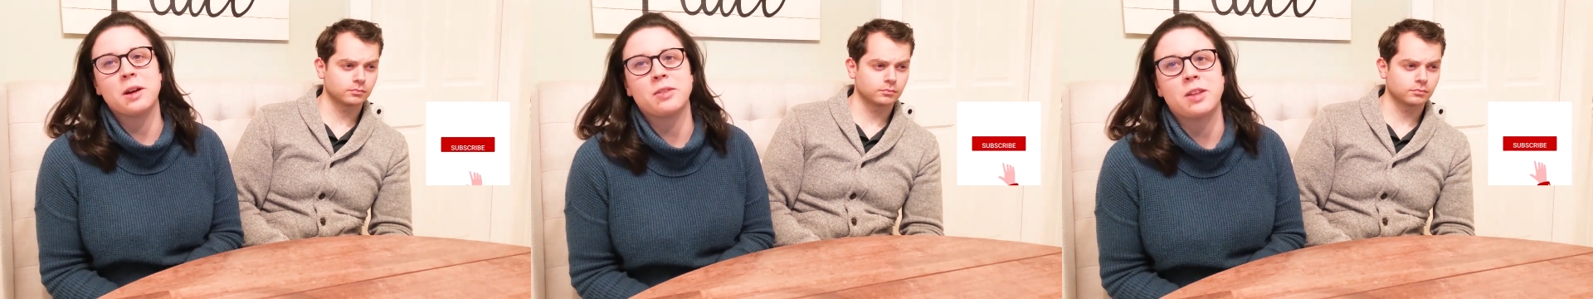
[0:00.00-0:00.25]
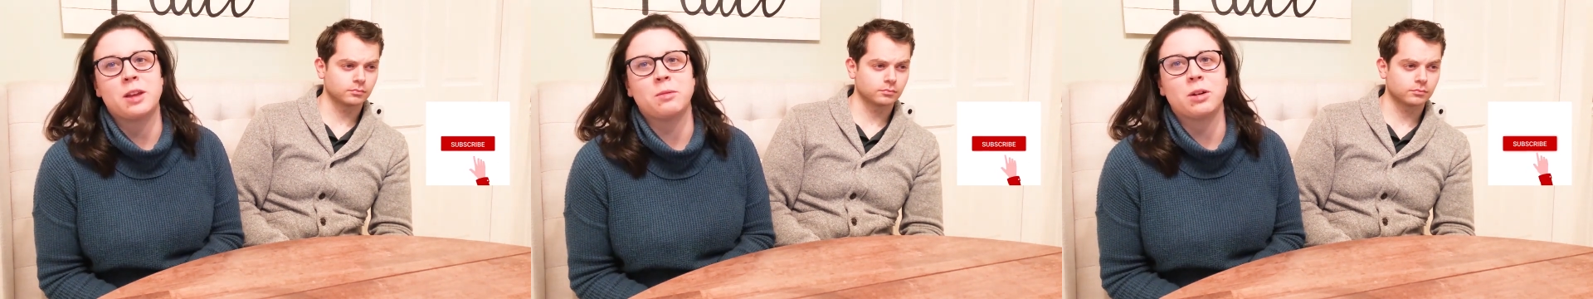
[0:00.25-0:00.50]

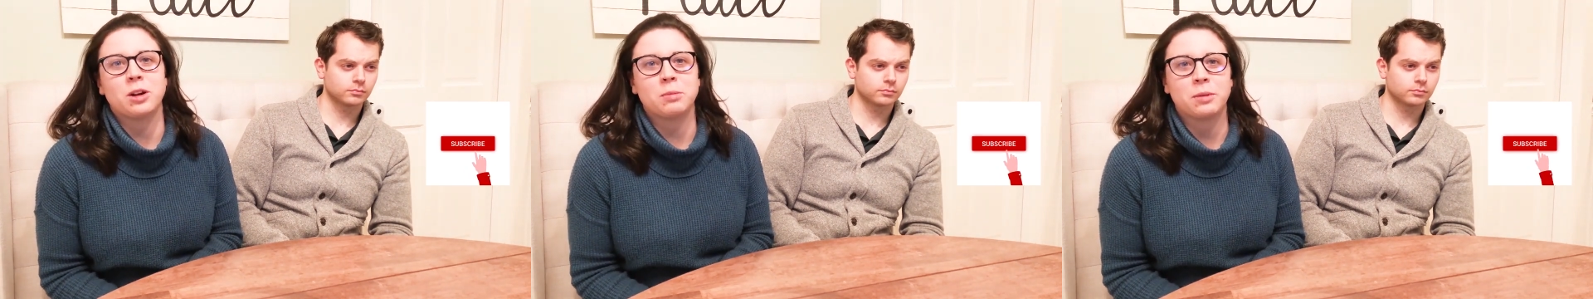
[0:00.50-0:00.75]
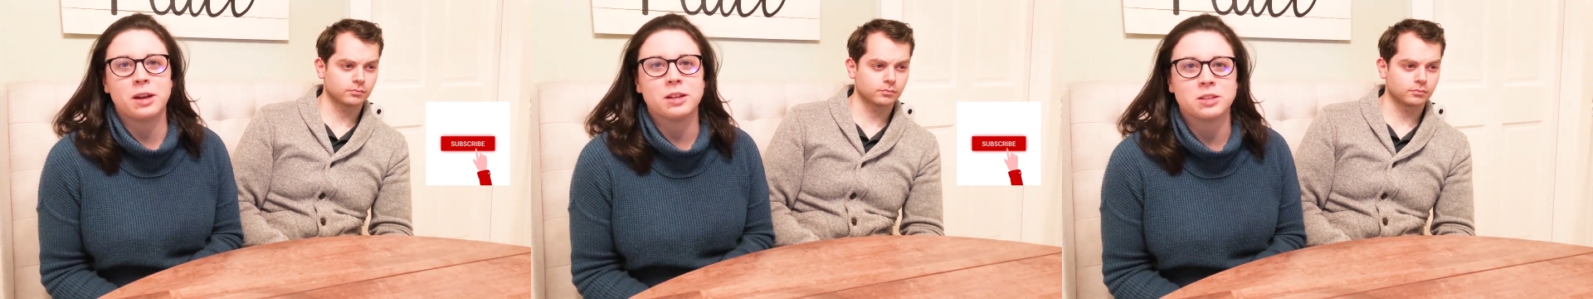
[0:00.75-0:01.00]
Speaker 1: and then what our
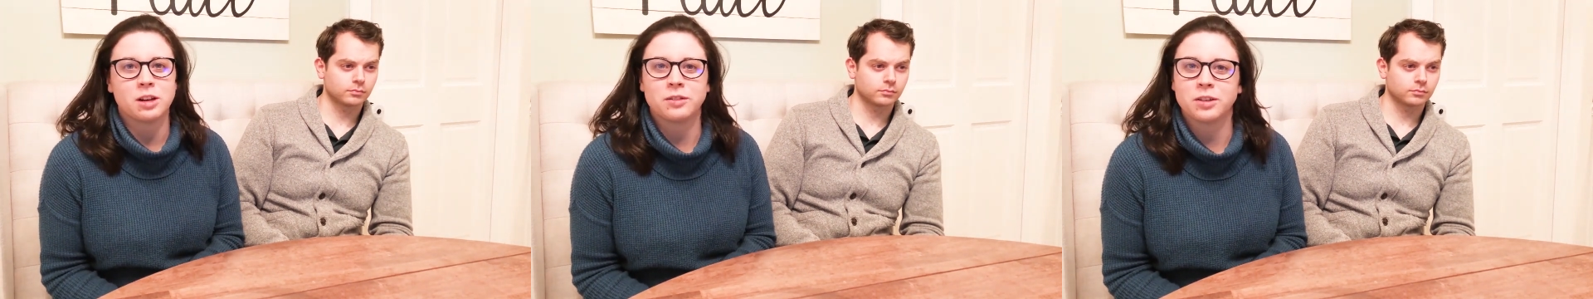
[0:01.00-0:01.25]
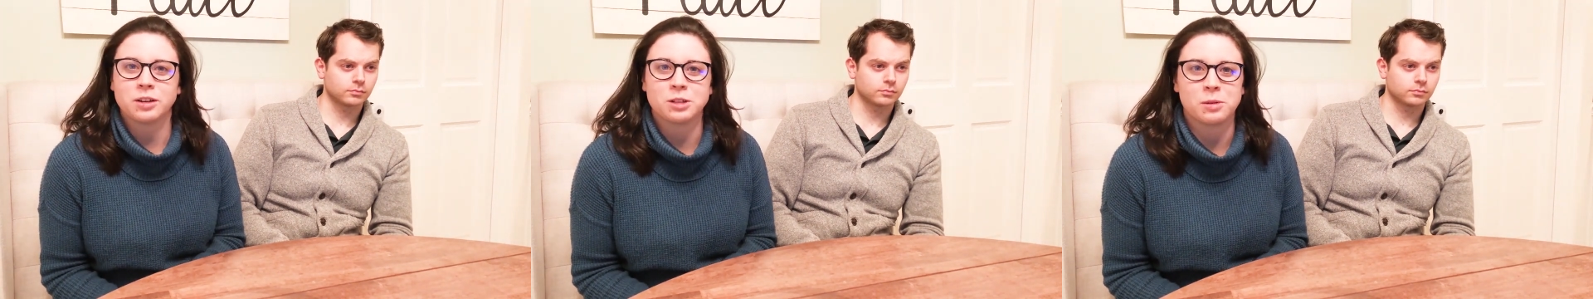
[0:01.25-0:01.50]
plans are
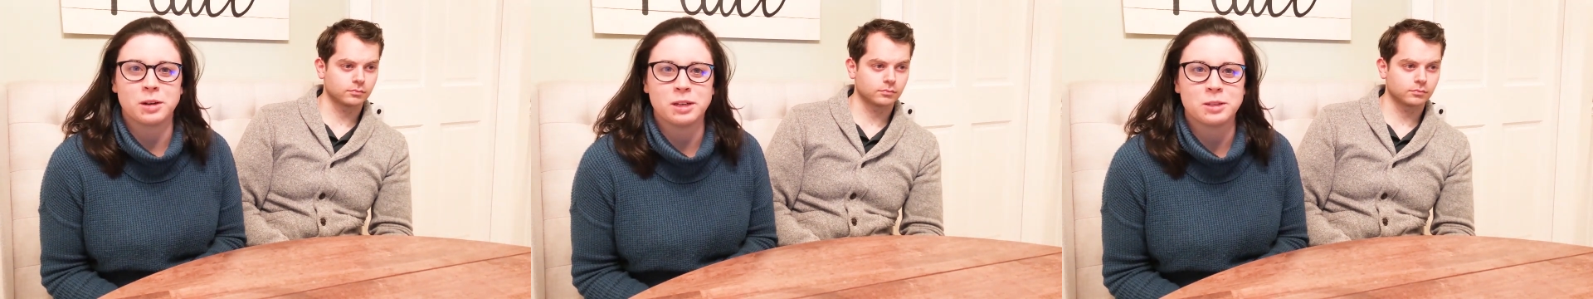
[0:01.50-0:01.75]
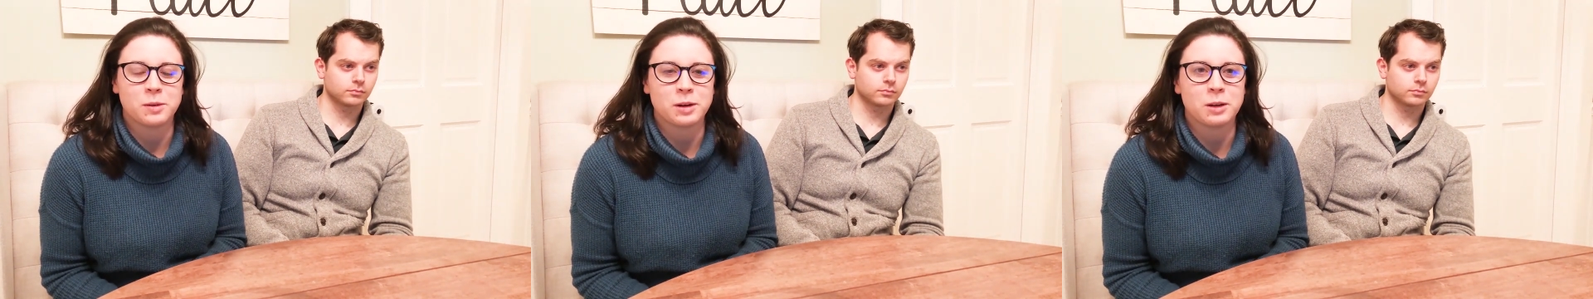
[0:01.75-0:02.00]
for
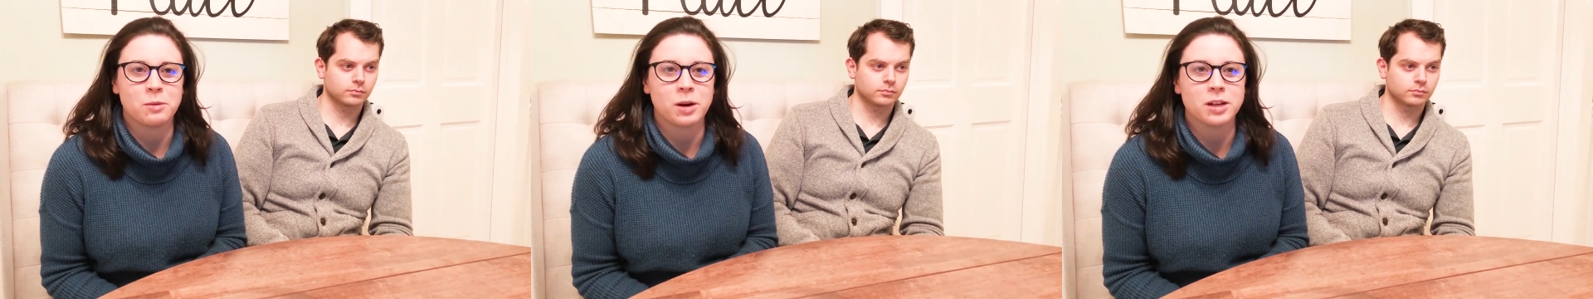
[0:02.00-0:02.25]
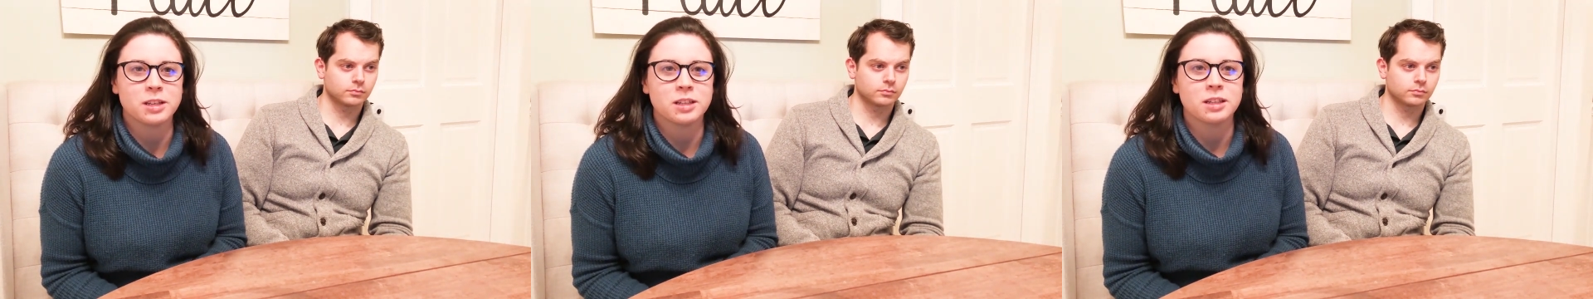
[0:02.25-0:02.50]

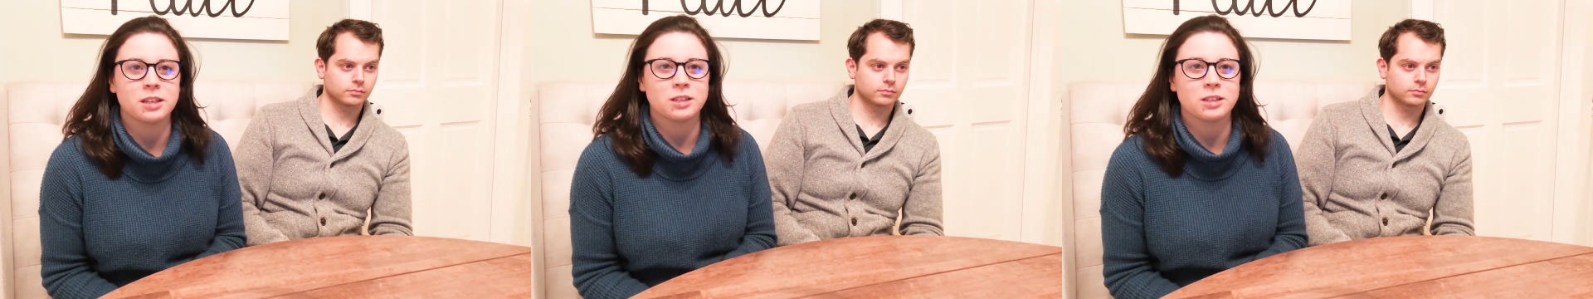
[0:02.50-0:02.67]
2021